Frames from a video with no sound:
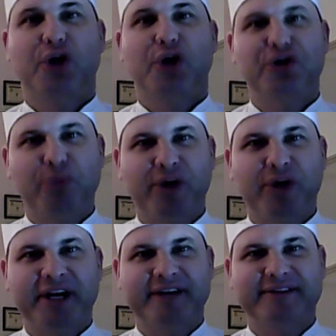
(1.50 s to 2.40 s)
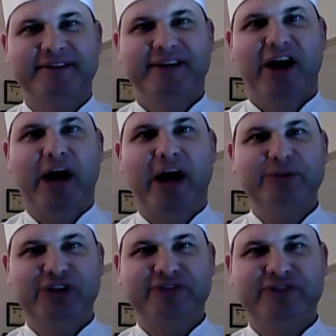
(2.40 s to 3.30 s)
Good morning. I'm
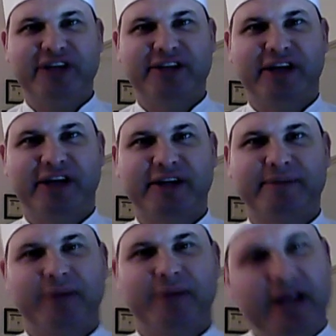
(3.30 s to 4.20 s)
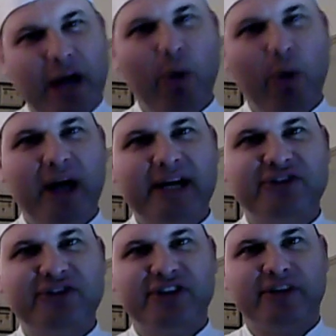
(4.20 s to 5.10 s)
Chef Ted Cutting. Now, why did I
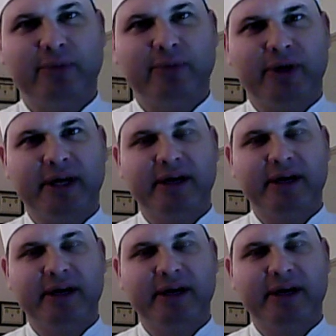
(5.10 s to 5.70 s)
say good morning?